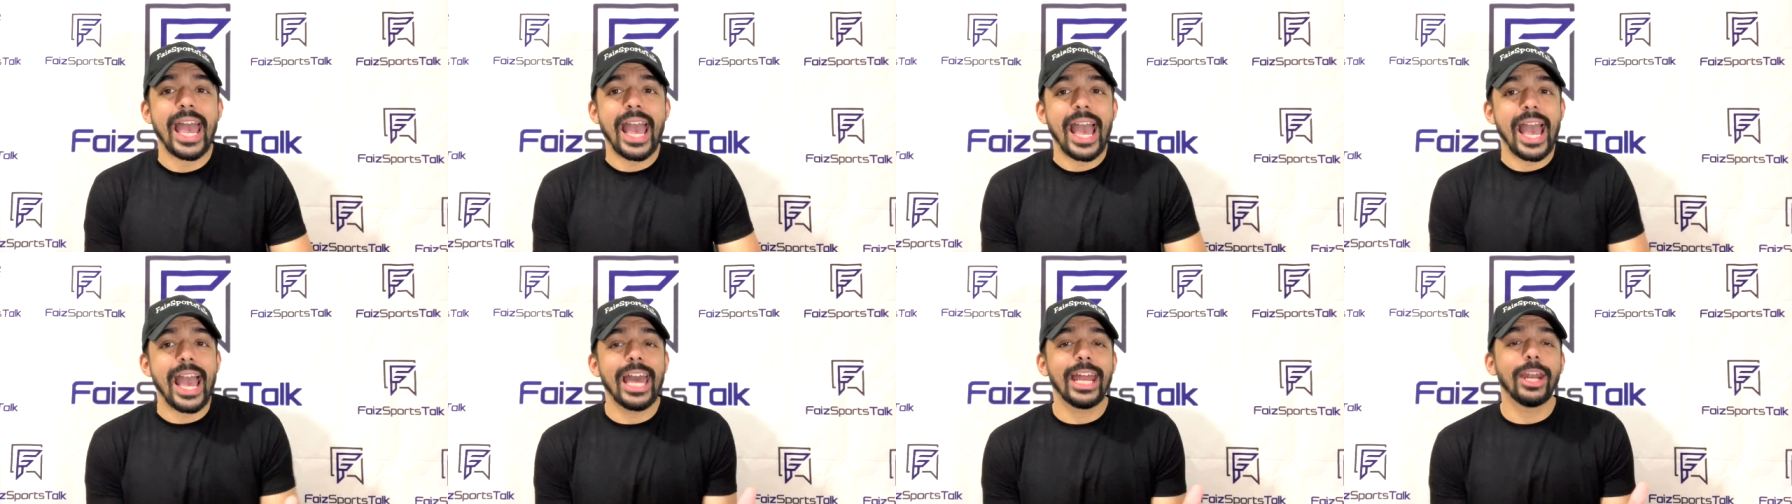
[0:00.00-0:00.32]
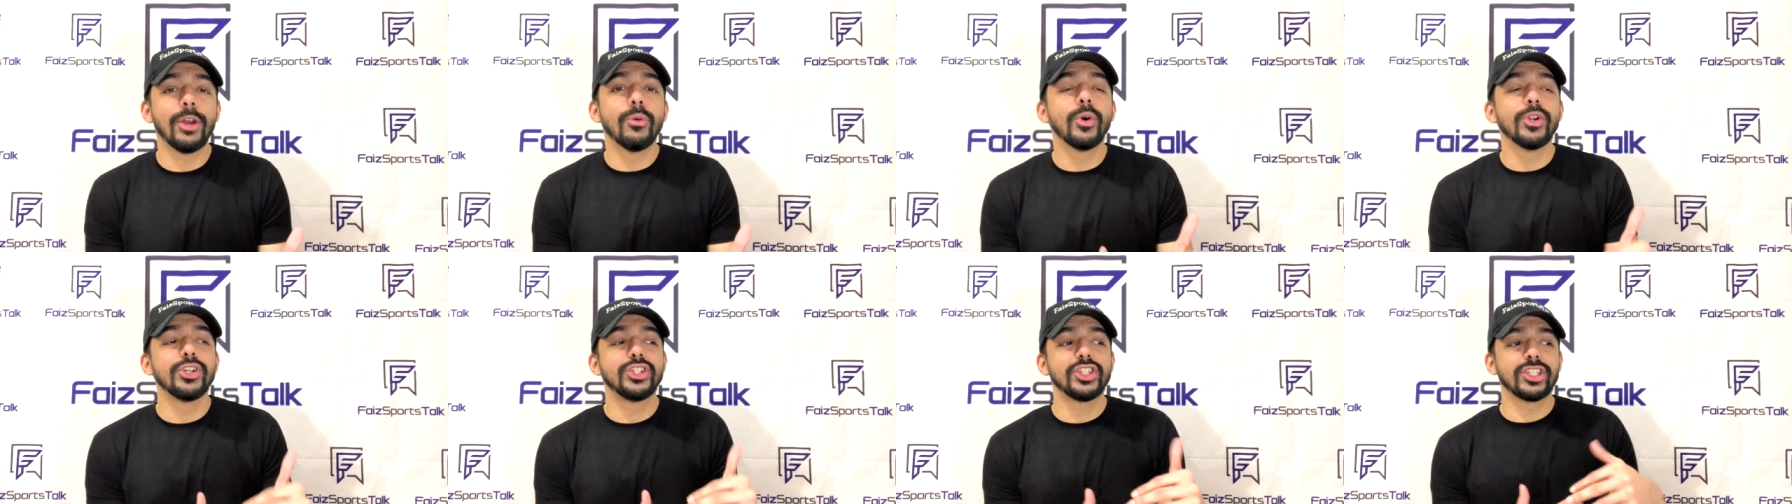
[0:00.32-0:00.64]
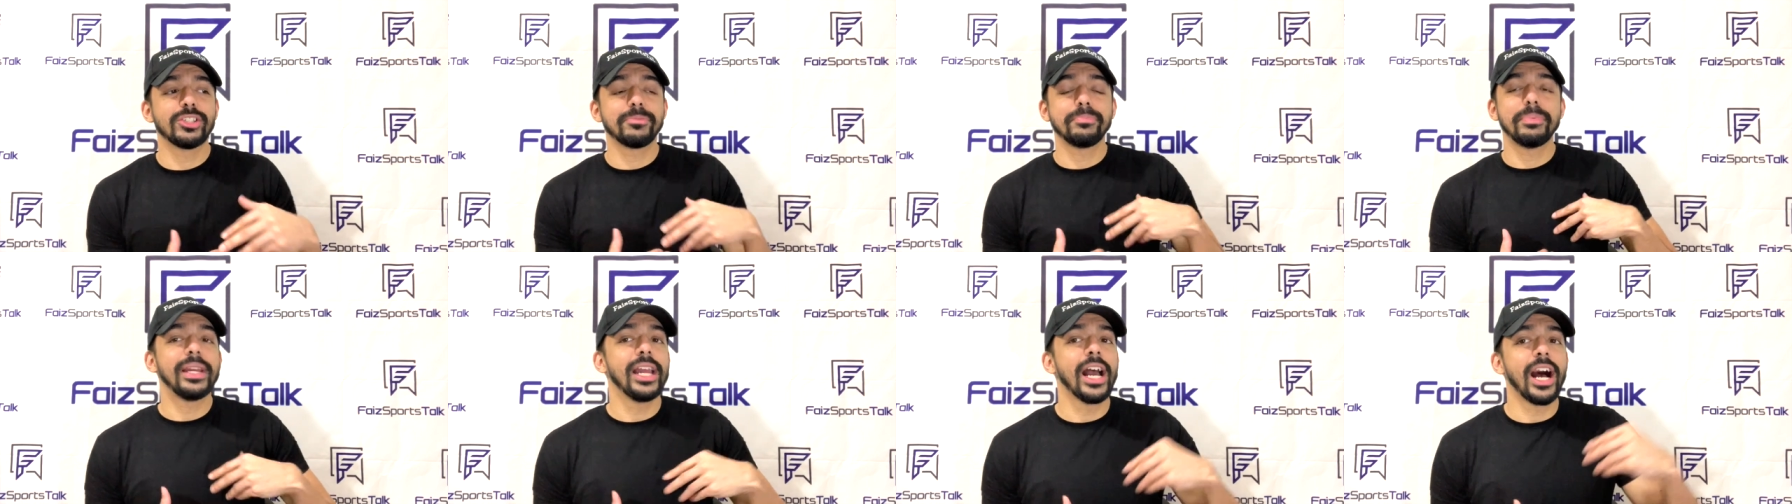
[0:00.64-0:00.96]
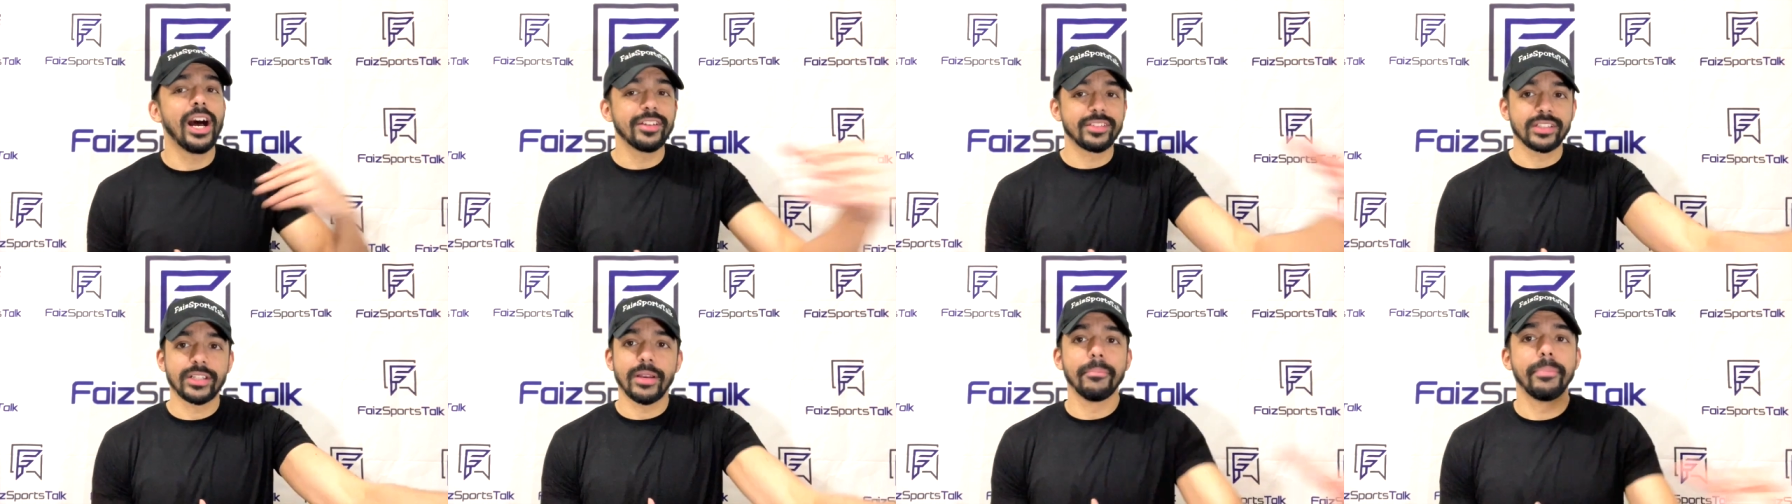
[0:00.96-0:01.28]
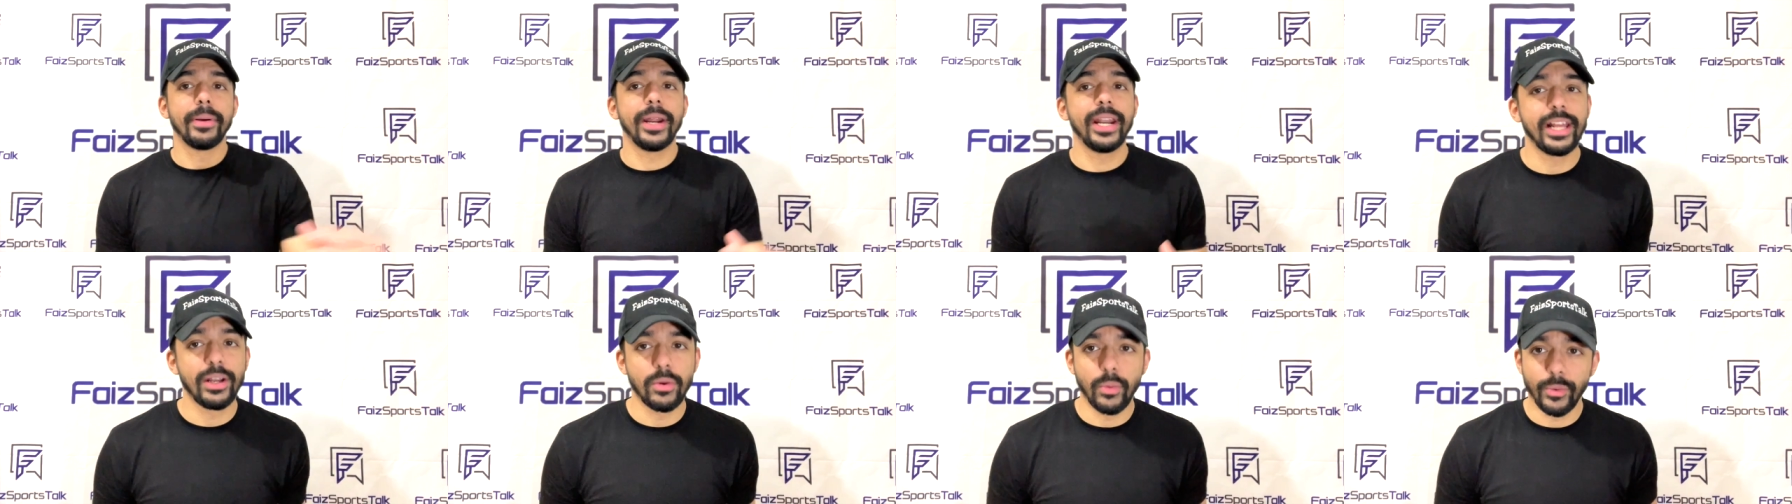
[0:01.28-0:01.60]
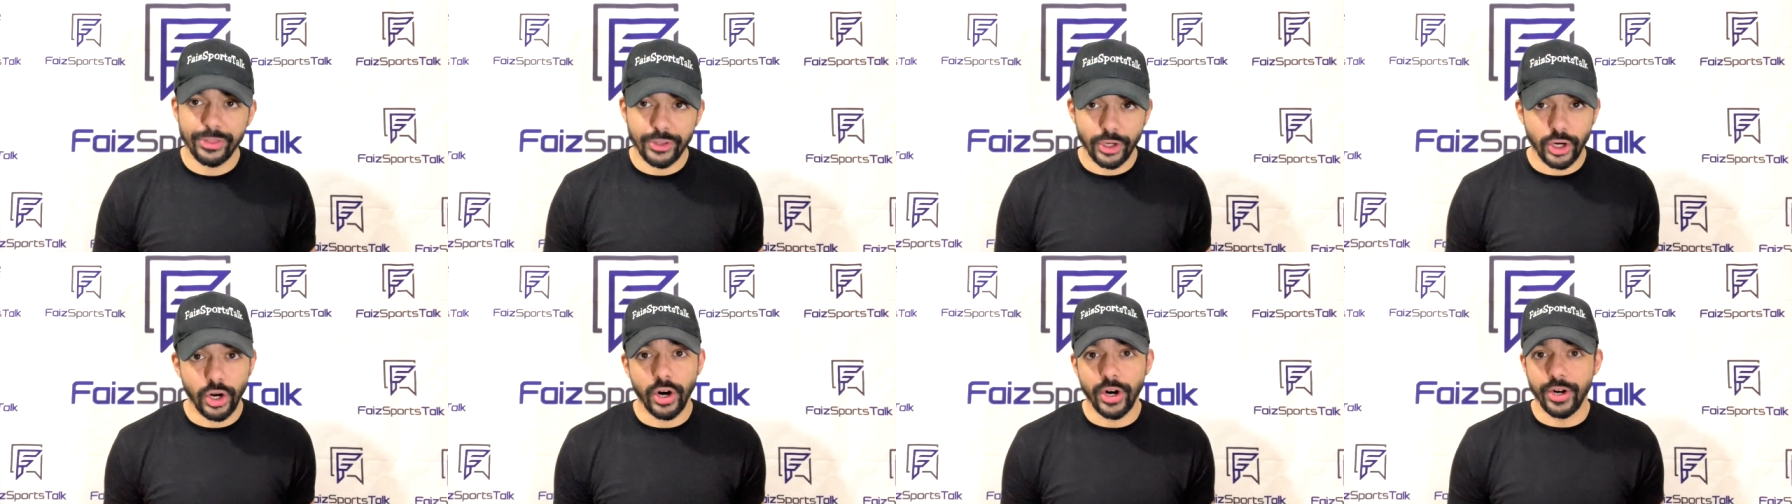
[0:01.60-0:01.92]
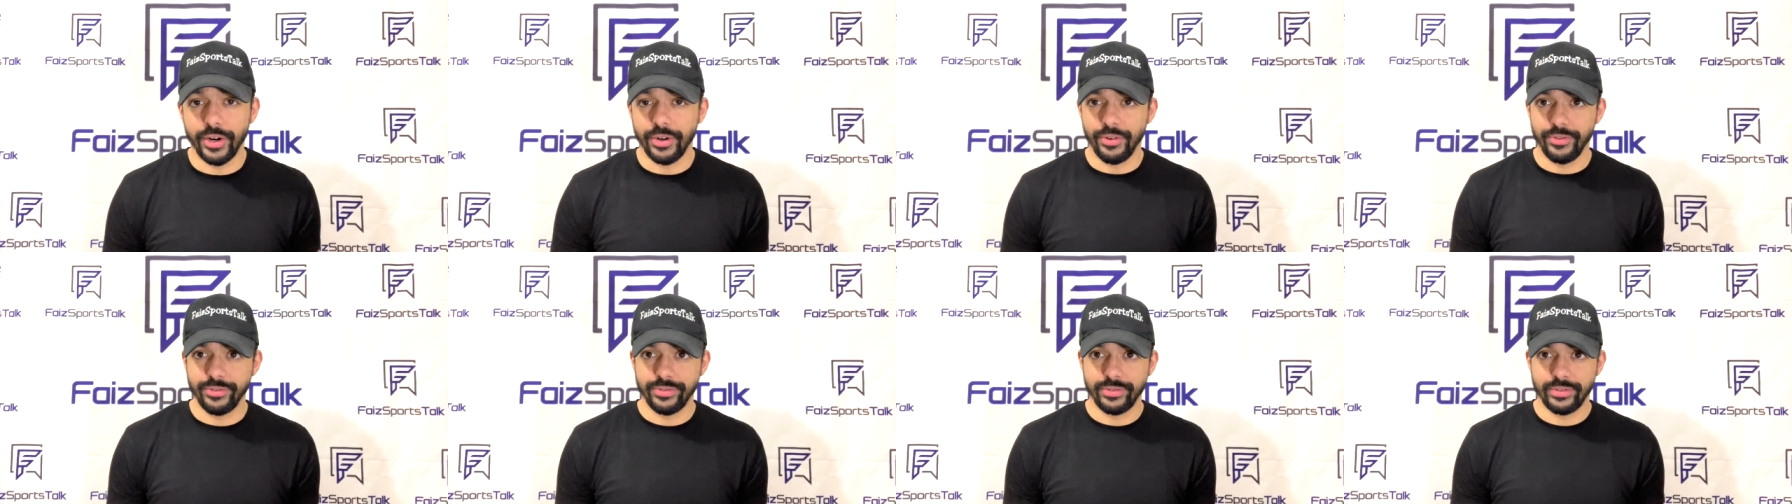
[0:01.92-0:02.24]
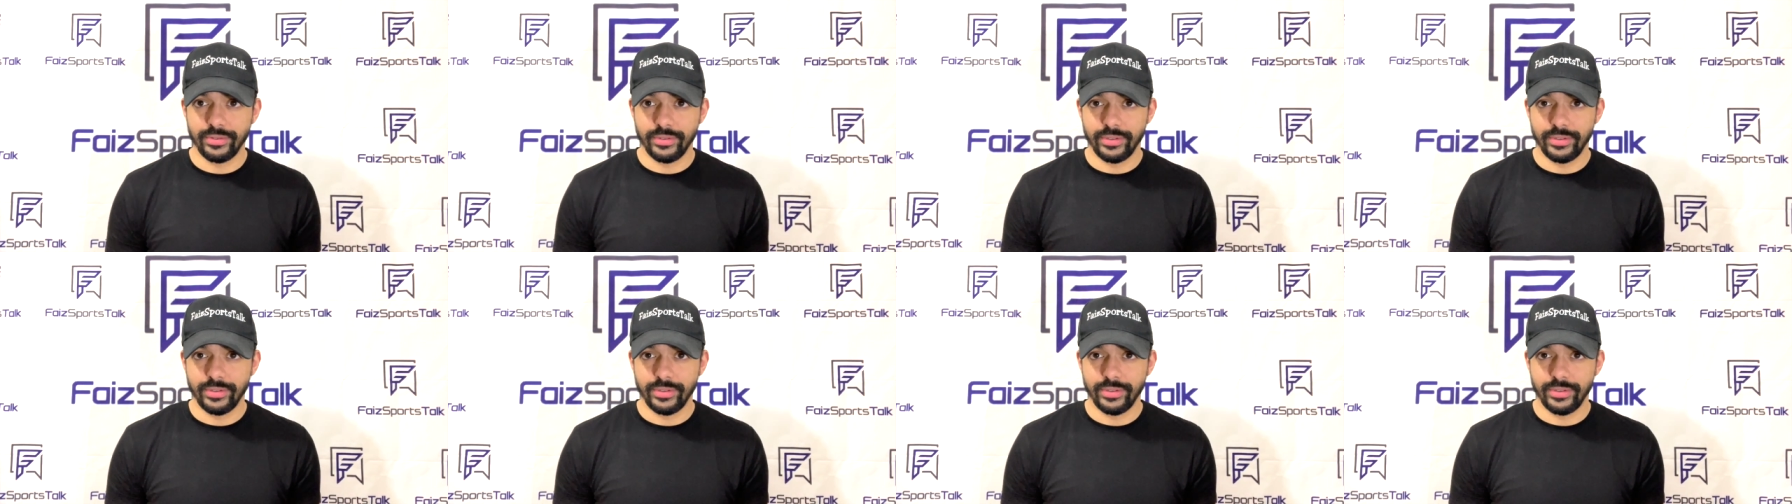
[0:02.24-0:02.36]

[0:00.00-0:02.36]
and it would just be us competing with the Cardinals.